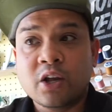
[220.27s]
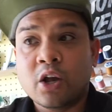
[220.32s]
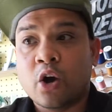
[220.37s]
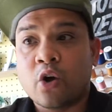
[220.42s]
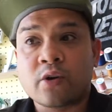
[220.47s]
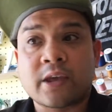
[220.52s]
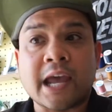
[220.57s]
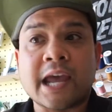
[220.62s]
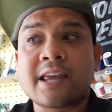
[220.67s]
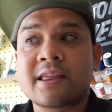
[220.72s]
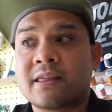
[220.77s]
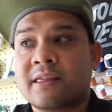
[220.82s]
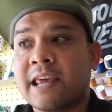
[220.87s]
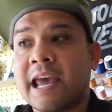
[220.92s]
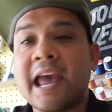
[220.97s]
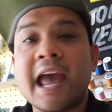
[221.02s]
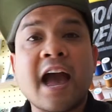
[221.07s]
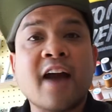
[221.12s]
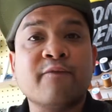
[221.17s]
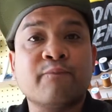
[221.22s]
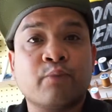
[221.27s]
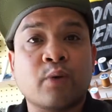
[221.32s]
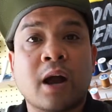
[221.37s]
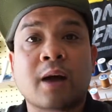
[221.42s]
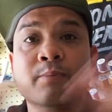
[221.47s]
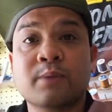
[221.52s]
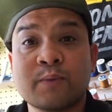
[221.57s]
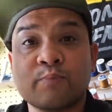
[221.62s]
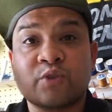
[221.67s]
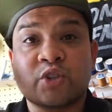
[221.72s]
Okay, they have
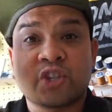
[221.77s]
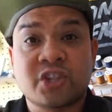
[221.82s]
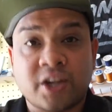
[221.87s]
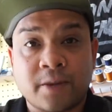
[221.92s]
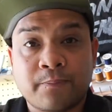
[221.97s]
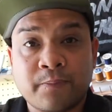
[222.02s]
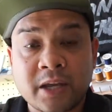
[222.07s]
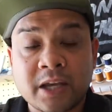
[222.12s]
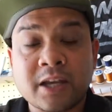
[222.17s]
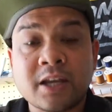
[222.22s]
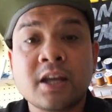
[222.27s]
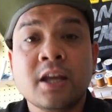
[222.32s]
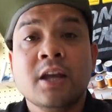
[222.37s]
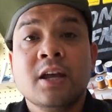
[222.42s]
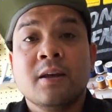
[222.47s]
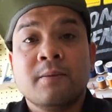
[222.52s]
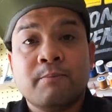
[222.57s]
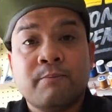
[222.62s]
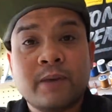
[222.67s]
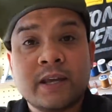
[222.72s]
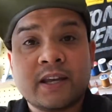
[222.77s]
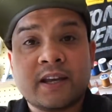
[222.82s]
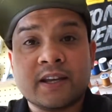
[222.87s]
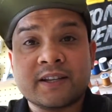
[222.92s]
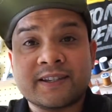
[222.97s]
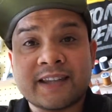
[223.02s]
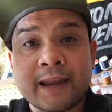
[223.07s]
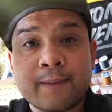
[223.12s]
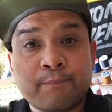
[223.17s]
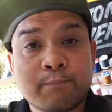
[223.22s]
problems shipping
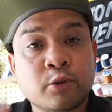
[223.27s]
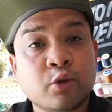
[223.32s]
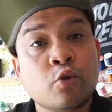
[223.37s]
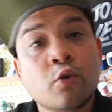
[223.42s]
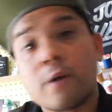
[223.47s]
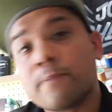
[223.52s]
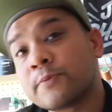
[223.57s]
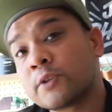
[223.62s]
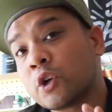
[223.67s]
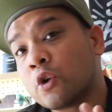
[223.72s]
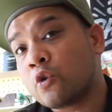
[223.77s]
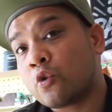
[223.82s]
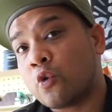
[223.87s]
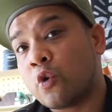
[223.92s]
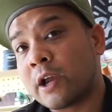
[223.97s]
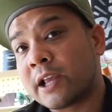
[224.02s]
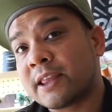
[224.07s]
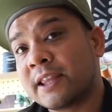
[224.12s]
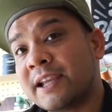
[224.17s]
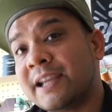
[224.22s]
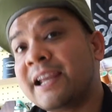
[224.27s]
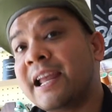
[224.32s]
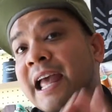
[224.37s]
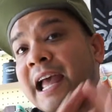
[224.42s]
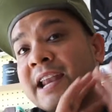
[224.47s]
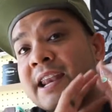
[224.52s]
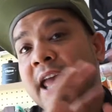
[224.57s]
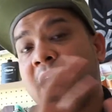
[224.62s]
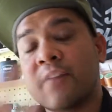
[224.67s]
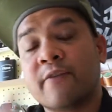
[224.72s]
because they blew up so quickly
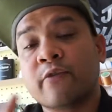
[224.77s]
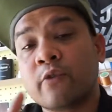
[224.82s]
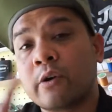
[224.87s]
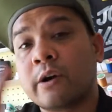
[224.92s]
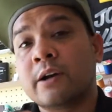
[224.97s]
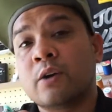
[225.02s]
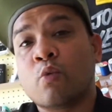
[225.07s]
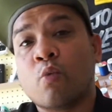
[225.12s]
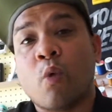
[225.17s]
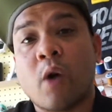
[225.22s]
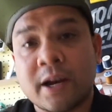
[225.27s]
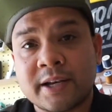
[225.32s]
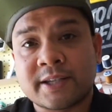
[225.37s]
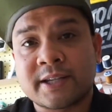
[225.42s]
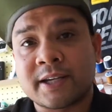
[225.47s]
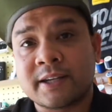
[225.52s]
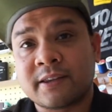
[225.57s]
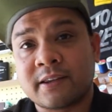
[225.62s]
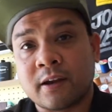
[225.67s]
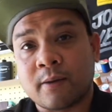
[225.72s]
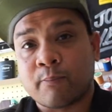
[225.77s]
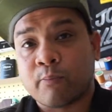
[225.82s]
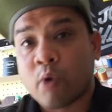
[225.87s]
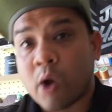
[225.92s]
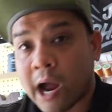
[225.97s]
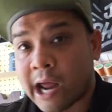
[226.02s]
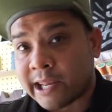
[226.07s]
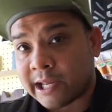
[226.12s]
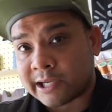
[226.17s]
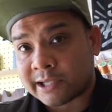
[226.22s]
and everyone wanted their
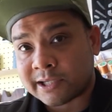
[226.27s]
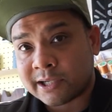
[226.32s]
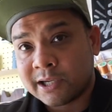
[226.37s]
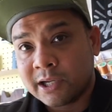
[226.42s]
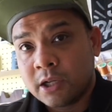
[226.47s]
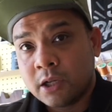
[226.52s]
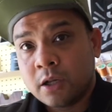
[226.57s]
product.